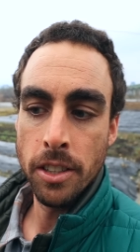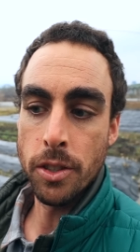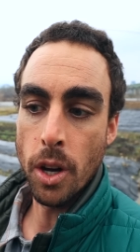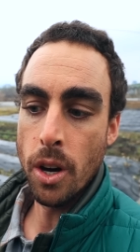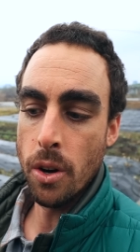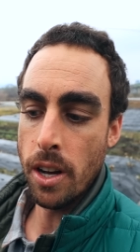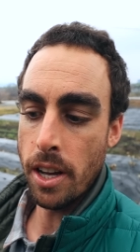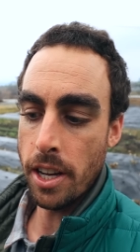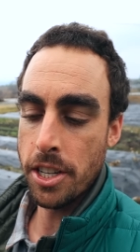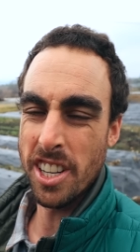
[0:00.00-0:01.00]
So
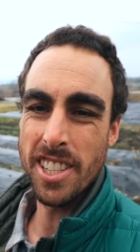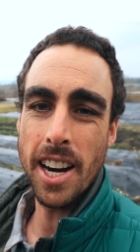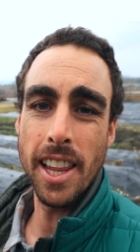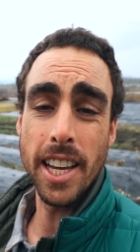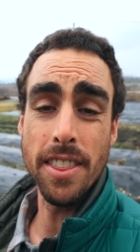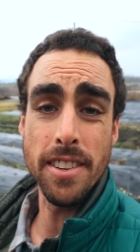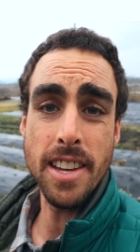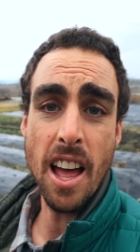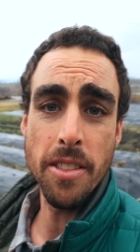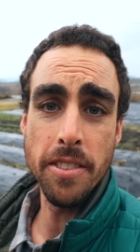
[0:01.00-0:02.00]
just kind of like in the
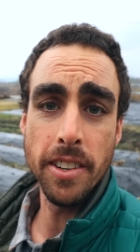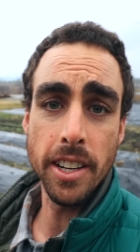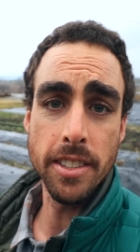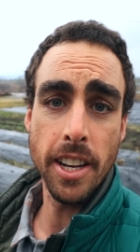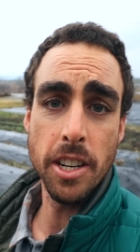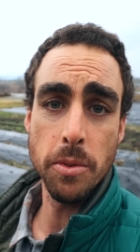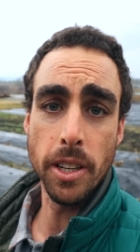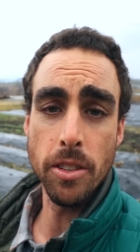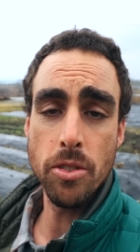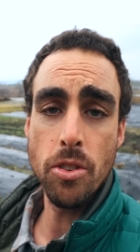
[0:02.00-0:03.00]
south of the United States where they
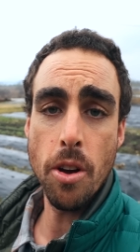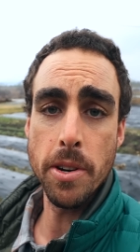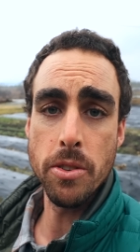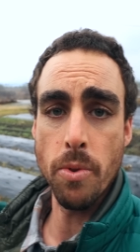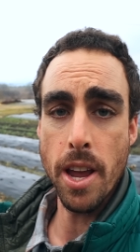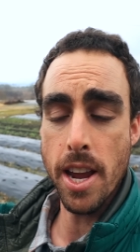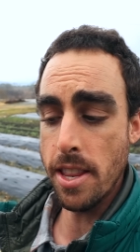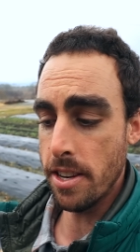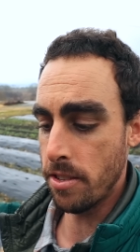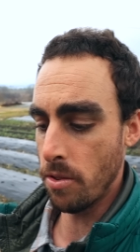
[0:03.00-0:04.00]
get so much rain,
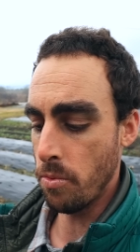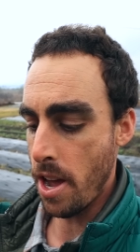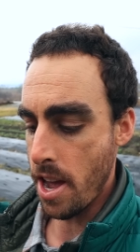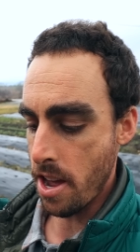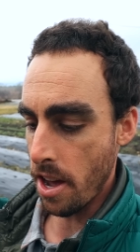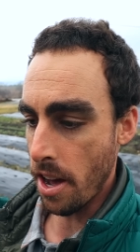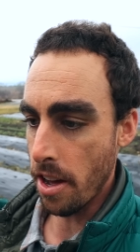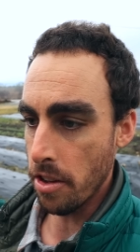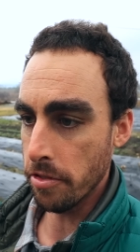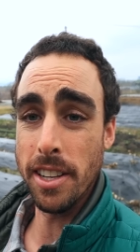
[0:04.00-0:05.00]
this is a way
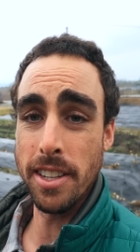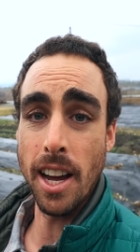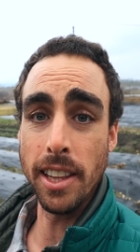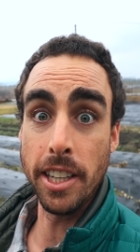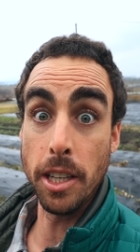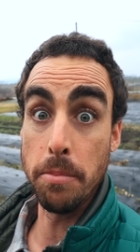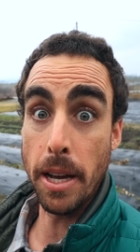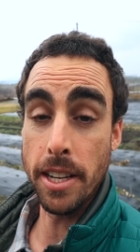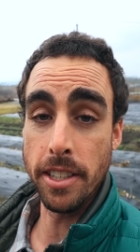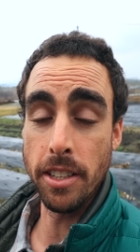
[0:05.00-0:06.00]
of not letting your
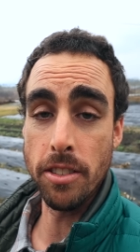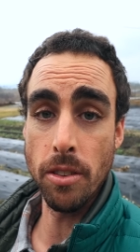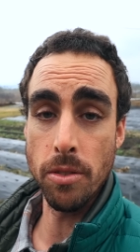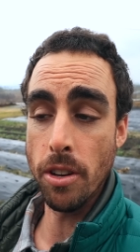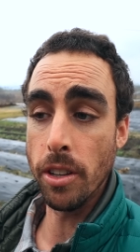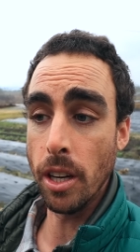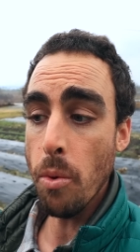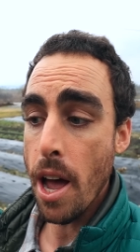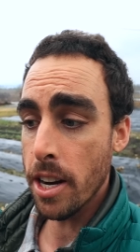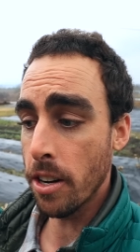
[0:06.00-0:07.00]
beds get so soaking
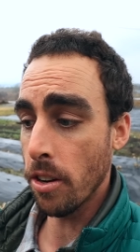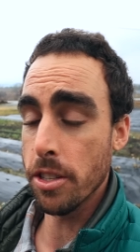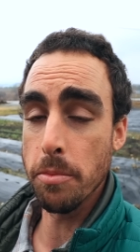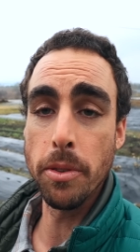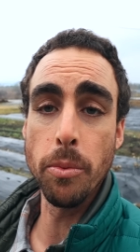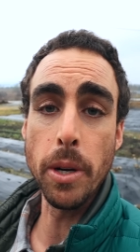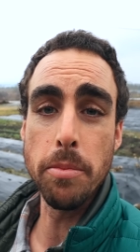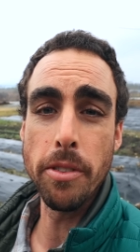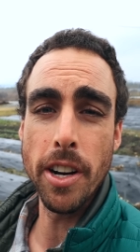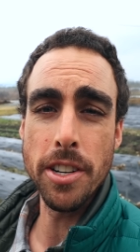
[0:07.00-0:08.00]
wet and also weed
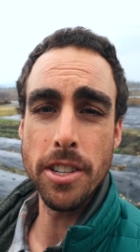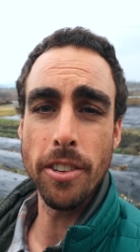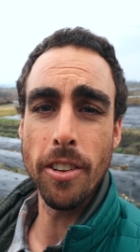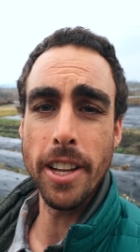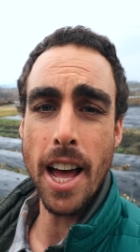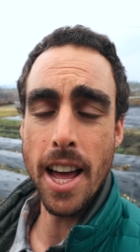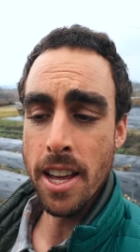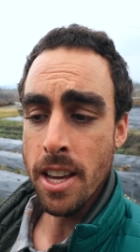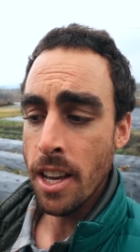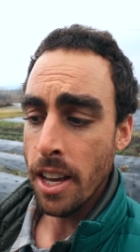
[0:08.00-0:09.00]
prevention and all that.
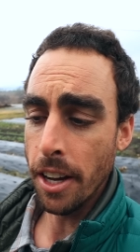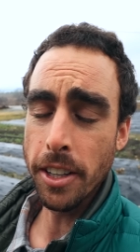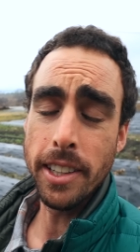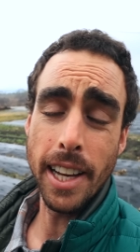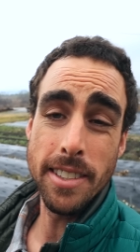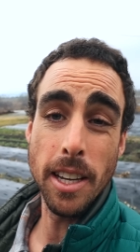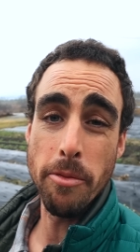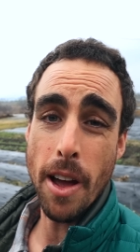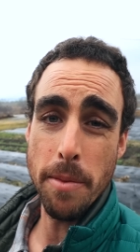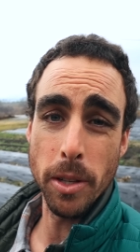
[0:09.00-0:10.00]
A good landscape
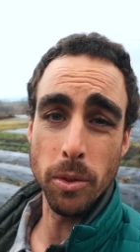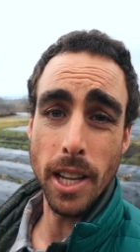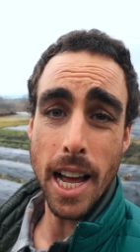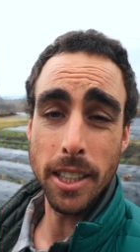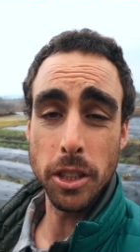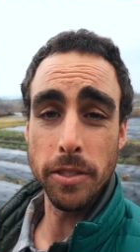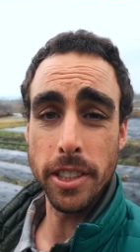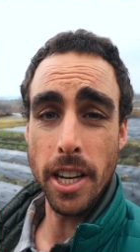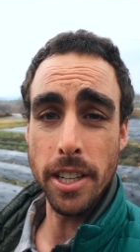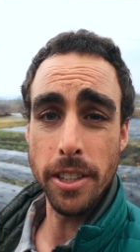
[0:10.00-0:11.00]
fabric will last over
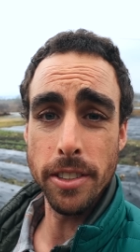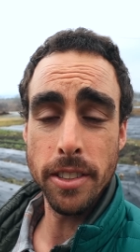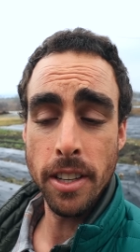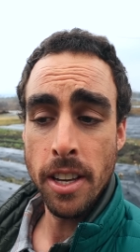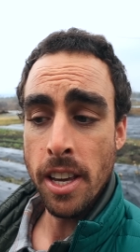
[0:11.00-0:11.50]
10 years.